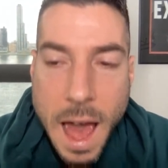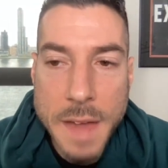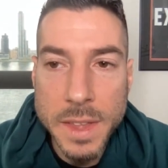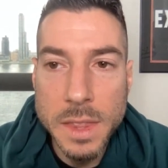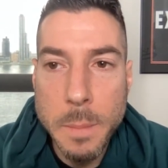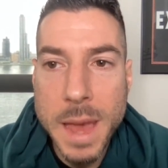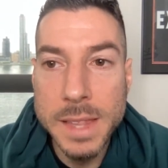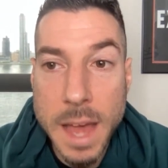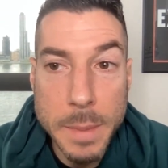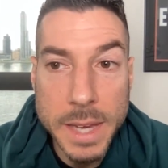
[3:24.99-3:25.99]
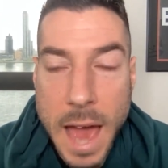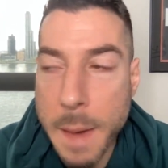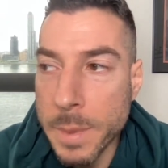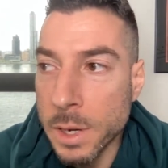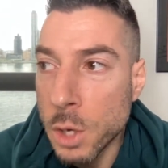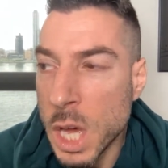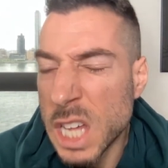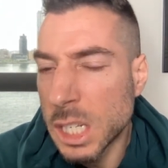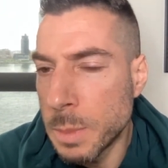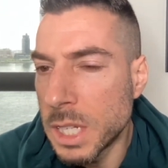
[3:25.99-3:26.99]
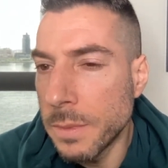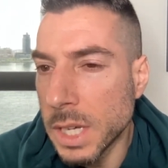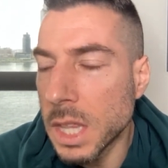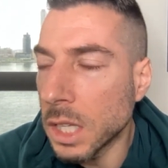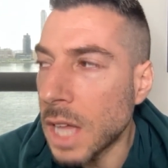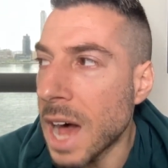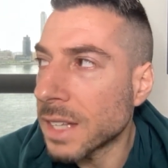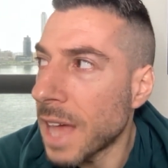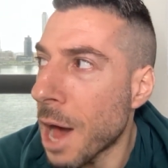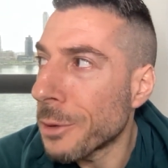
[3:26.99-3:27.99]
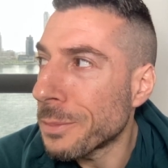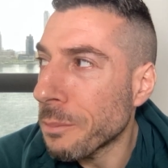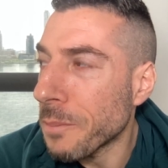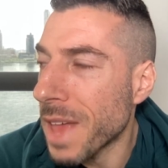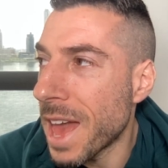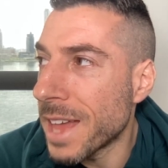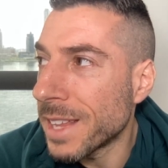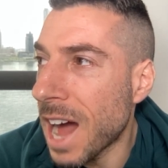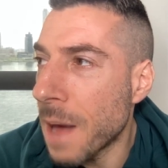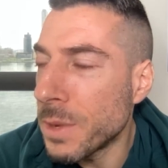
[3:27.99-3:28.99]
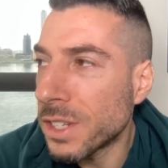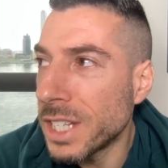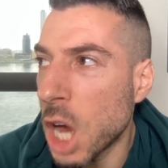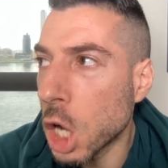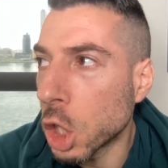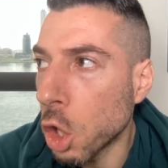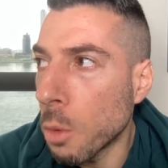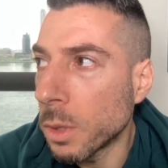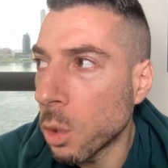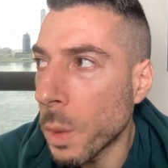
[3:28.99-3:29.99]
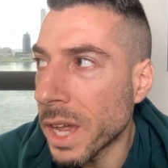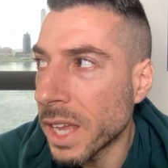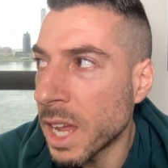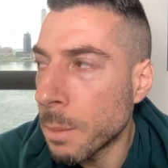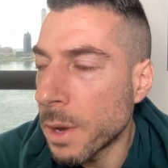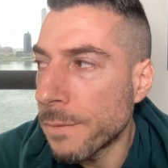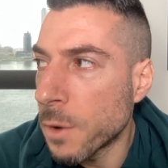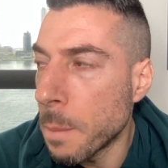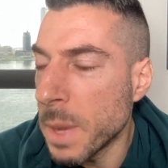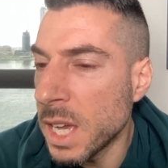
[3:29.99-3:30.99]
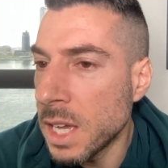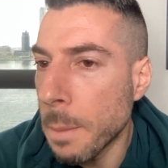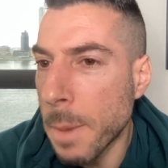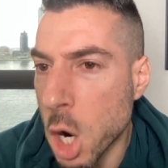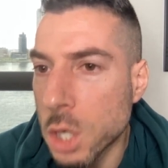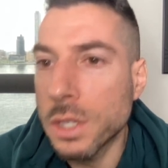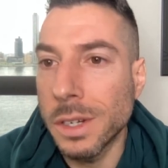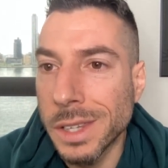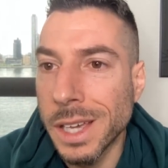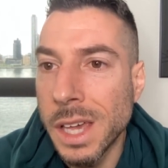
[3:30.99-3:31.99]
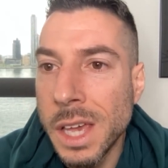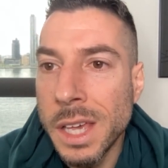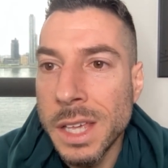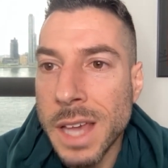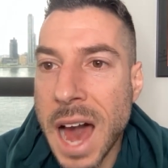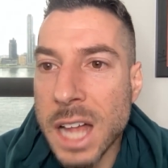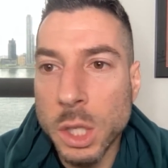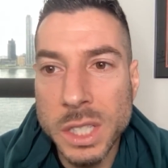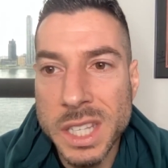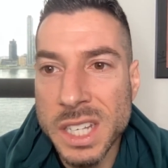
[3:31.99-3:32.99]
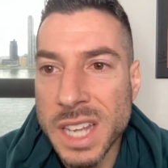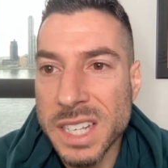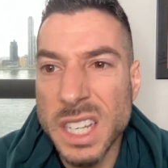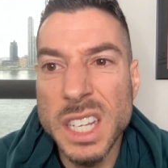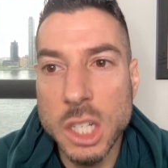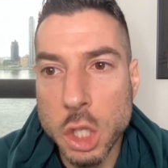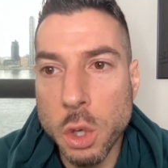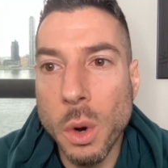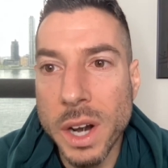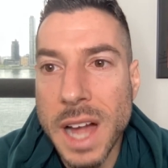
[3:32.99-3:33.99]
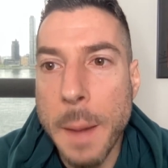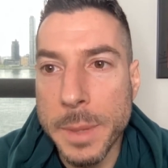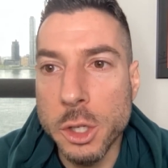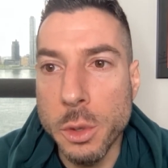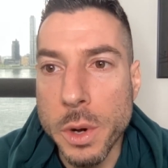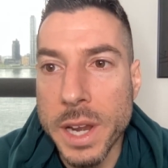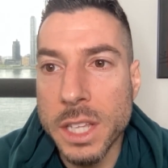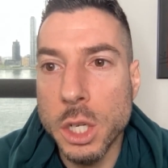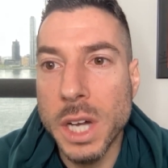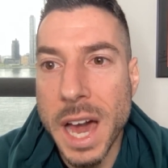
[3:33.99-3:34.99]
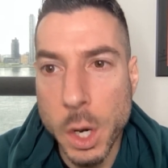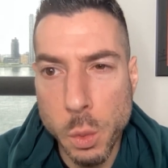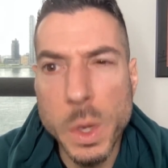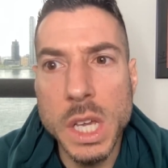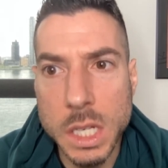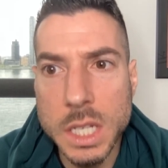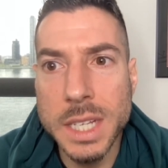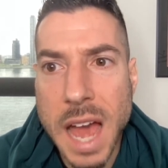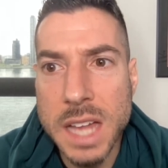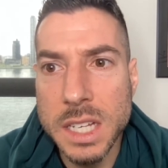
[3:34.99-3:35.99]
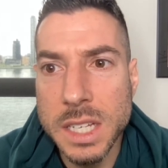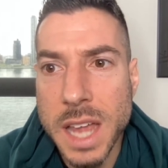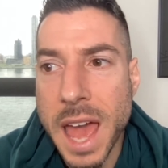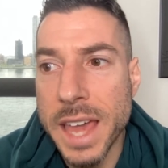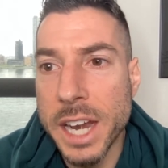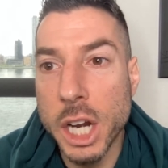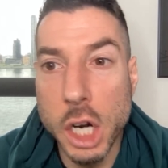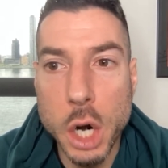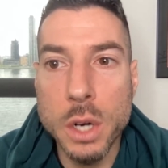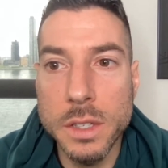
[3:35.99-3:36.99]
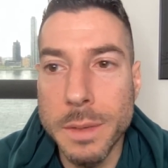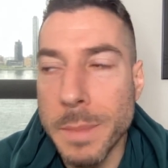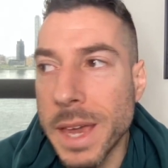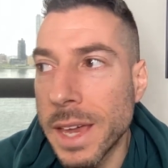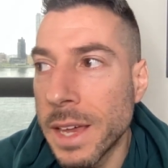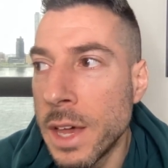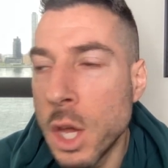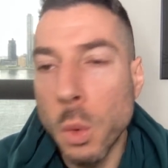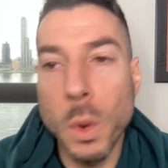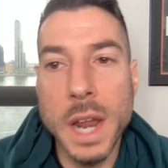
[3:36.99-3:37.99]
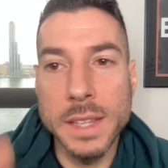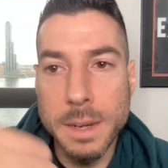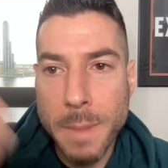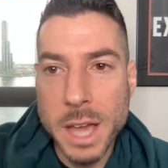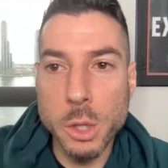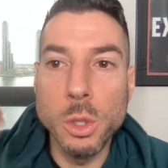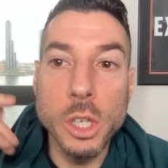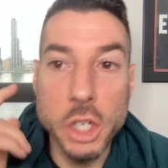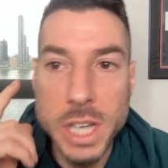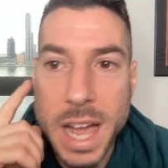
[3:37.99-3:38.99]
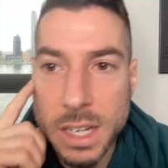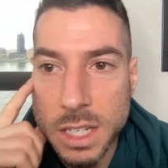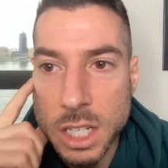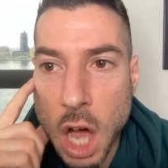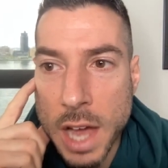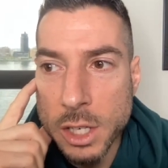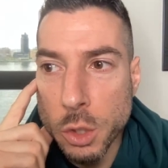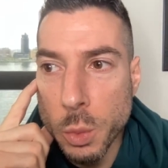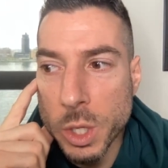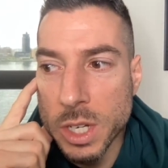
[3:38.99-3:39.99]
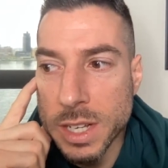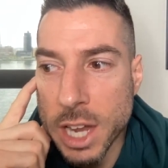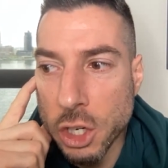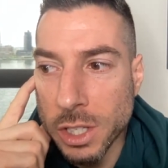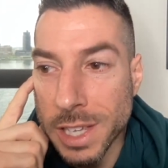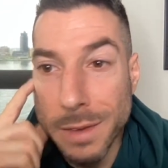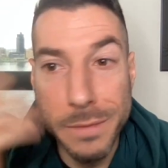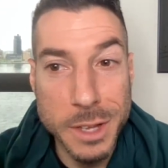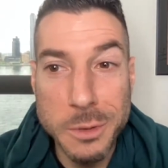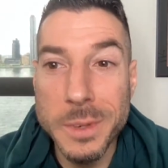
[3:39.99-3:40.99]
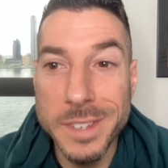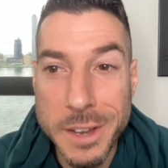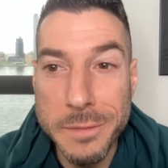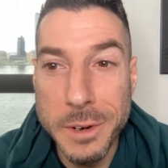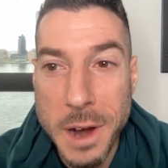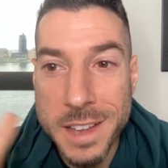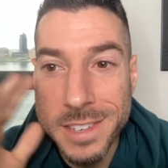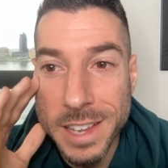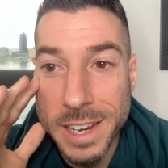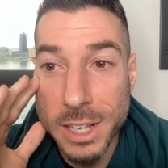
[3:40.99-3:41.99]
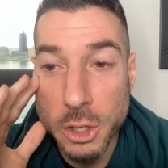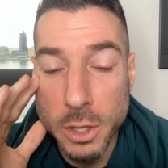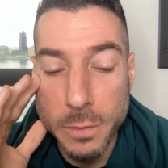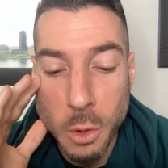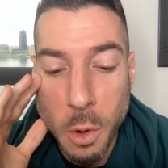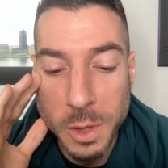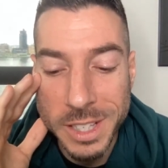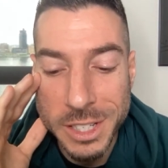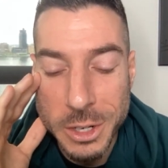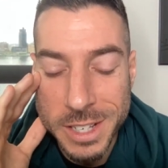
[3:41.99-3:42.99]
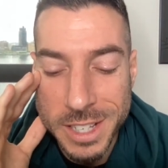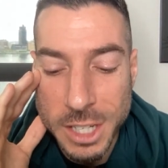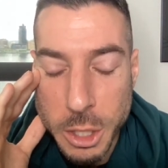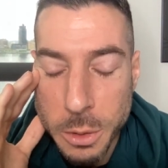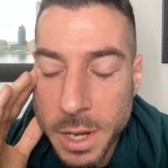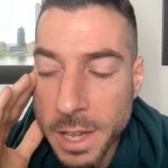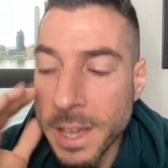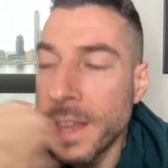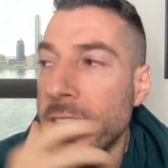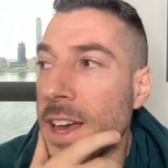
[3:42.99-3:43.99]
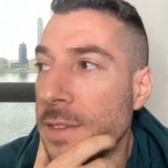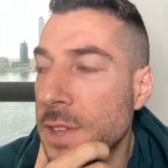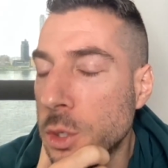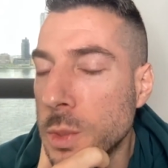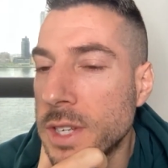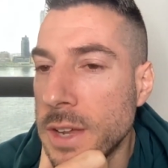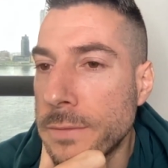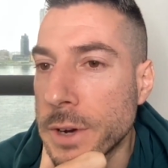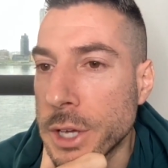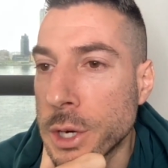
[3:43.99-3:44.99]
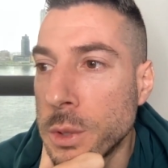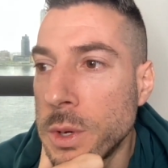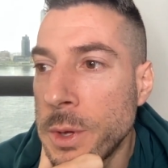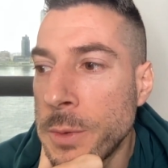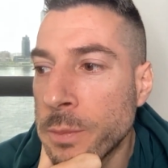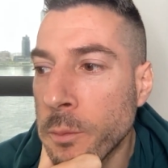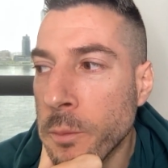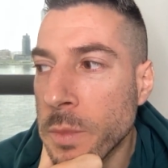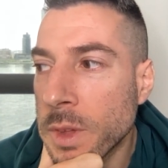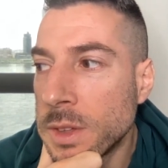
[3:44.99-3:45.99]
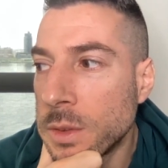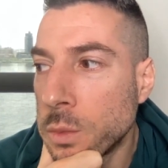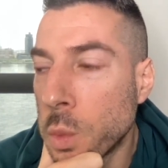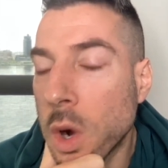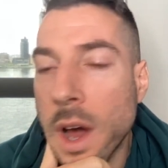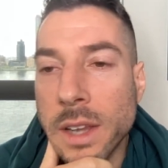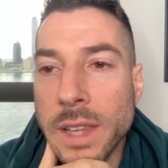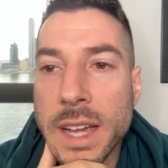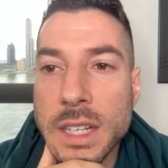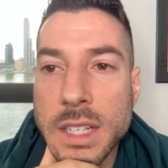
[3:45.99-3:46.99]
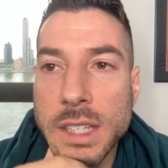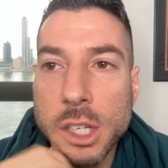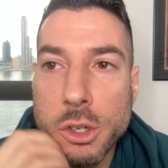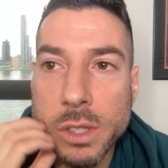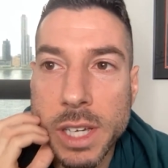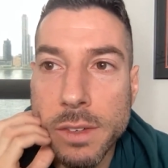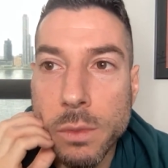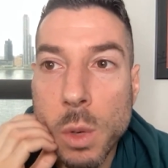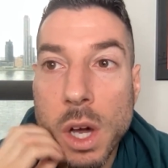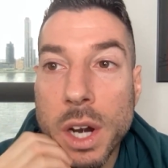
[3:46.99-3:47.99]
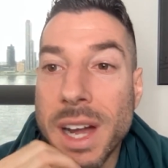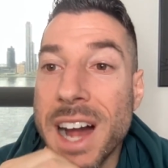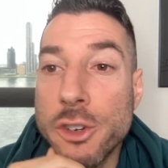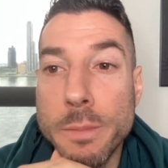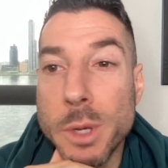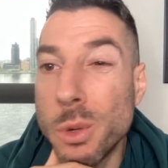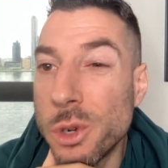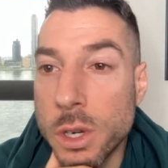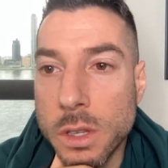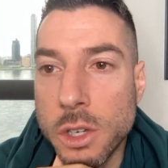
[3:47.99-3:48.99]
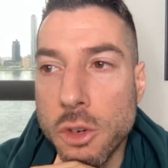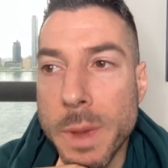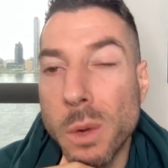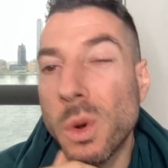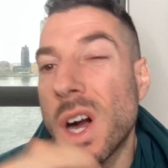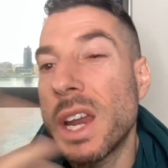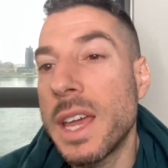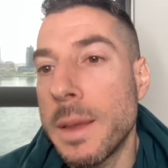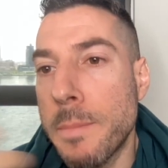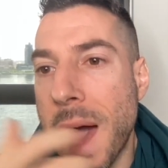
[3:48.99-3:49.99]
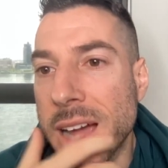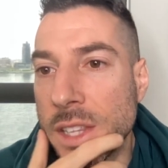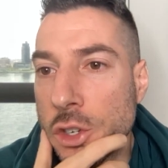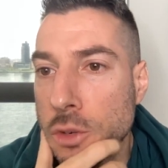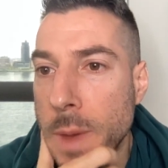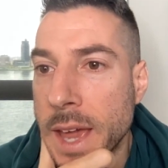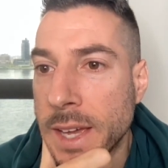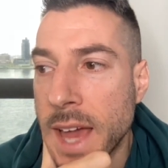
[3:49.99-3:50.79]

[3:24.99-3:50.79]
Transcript: And then the pandemic happened, specifically the lockdown, and obviously a global awakening. But for me personally, I looked at this as a historic opportunity to kind of reassess. And it occurred to me when I did my eulogy exercise, which is essentially, if this was it for us, and it's good for all the listeners to do, if this was it for you, what kind of legacy did you leave? What kind of contribution did you make? What kind of impact did you make?